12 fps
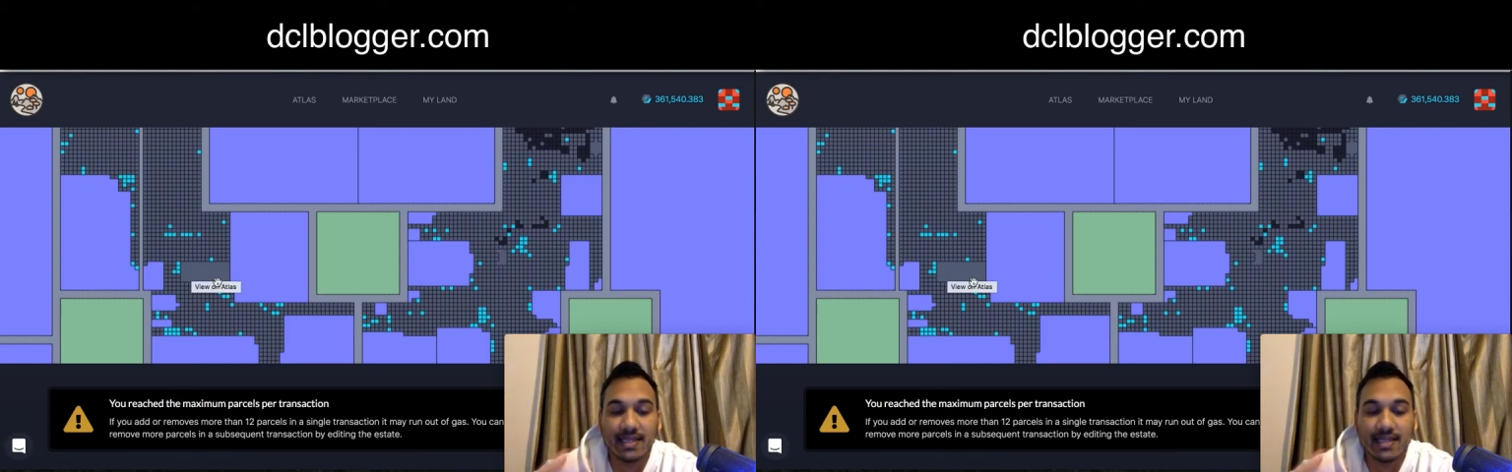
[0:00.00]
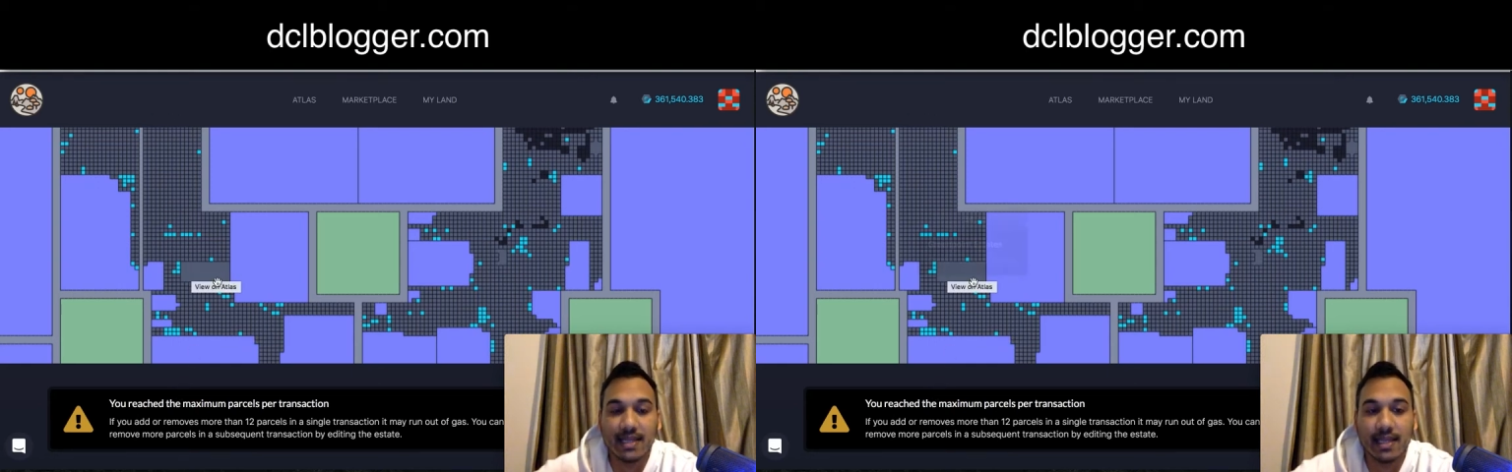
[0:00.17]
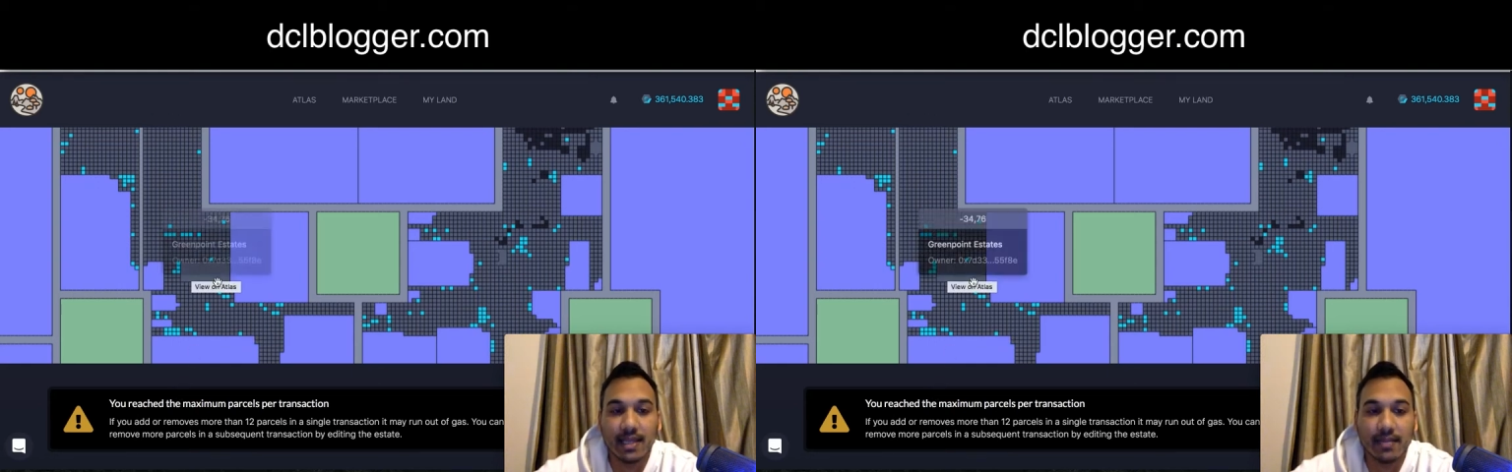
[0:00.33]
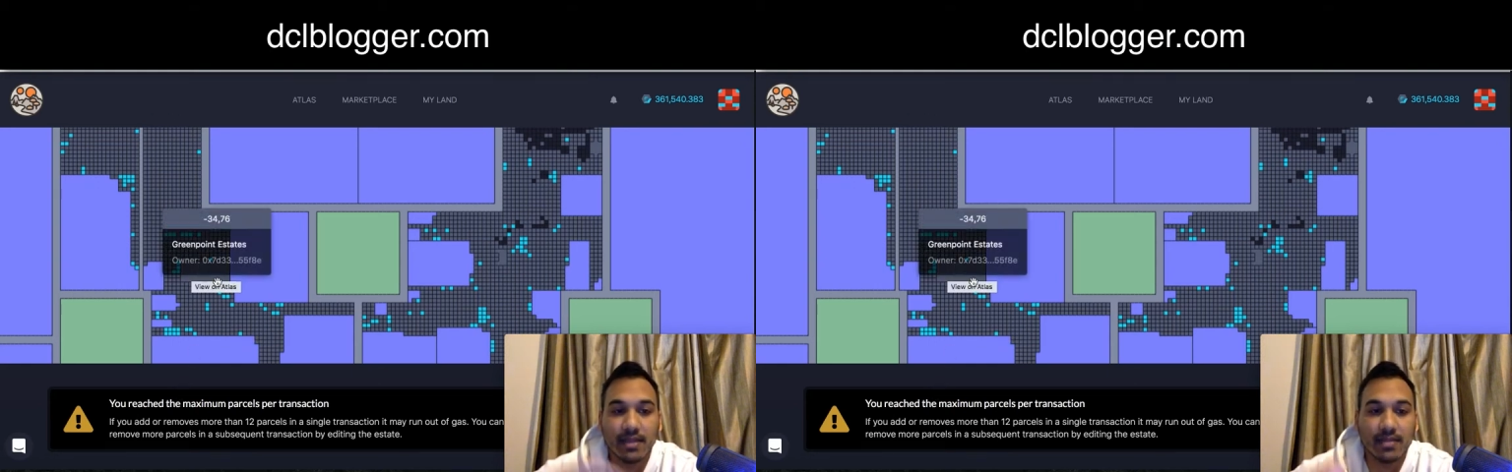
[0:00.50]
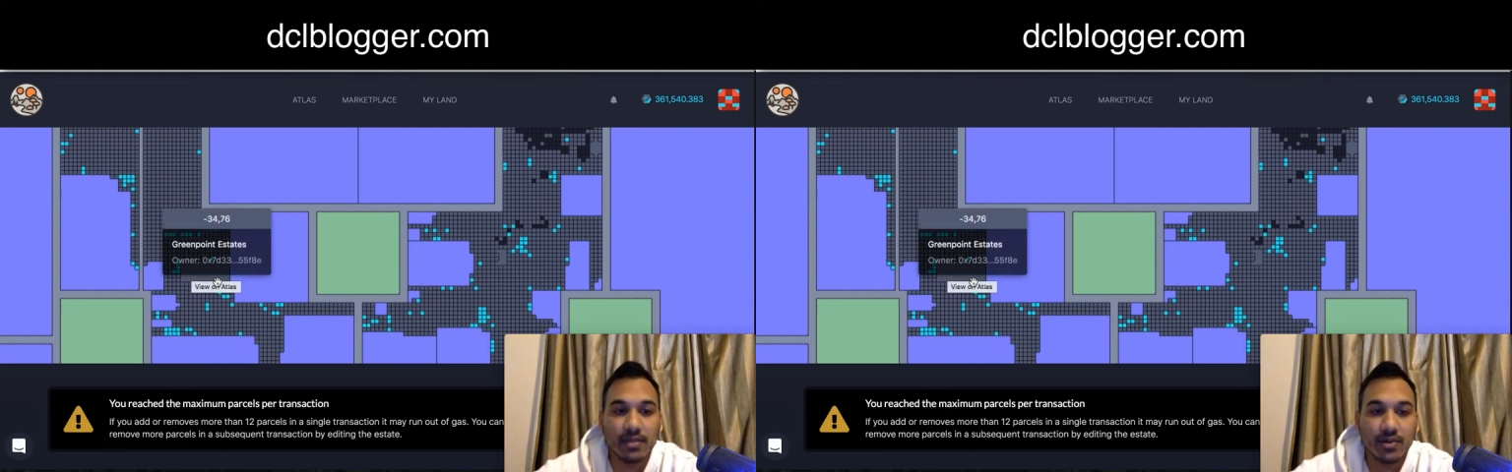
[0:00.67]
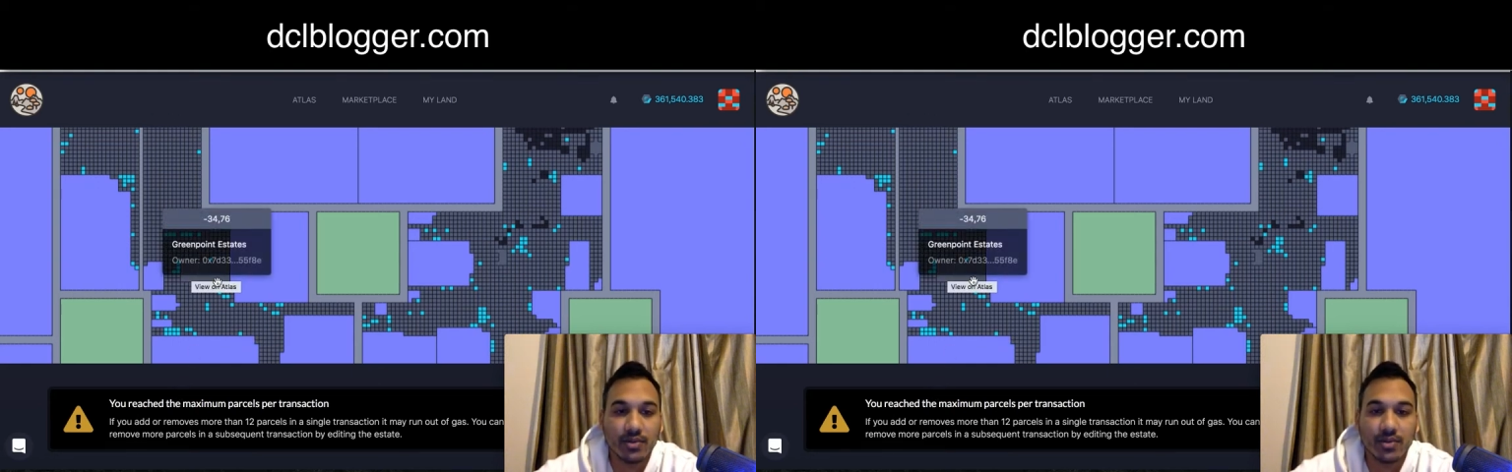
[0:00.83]
and selling them, as
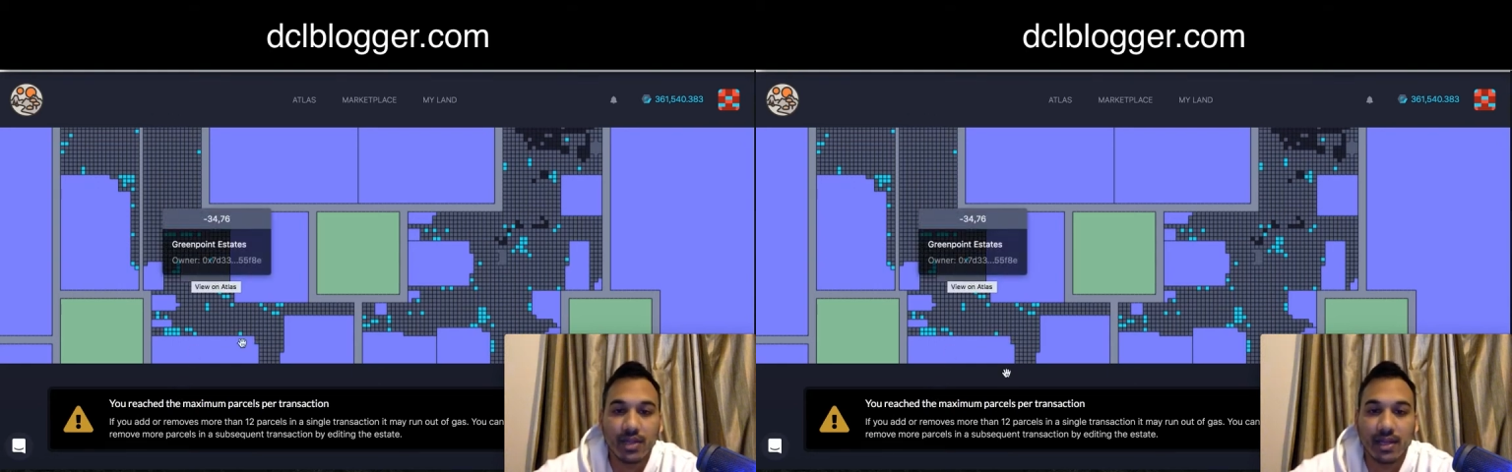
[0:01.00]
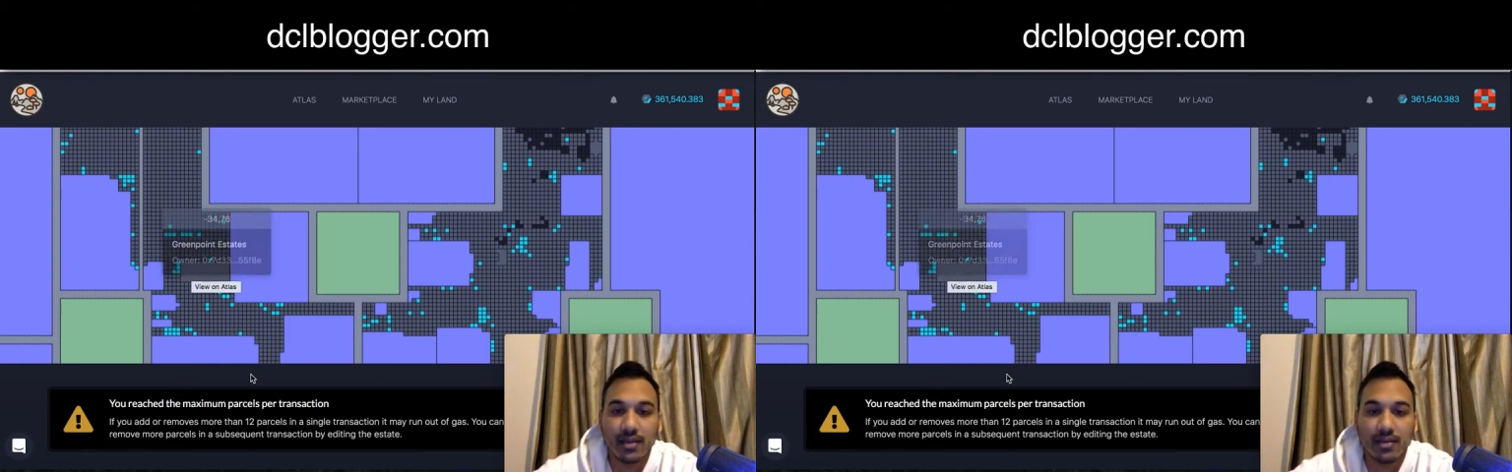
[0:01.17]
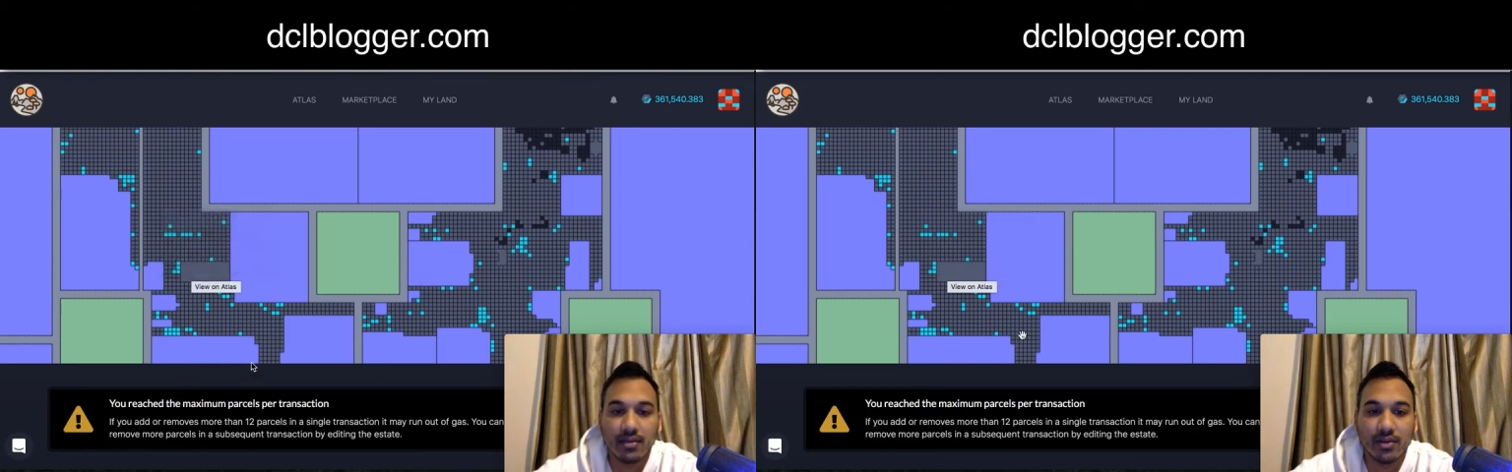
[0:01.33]
opposed to, like,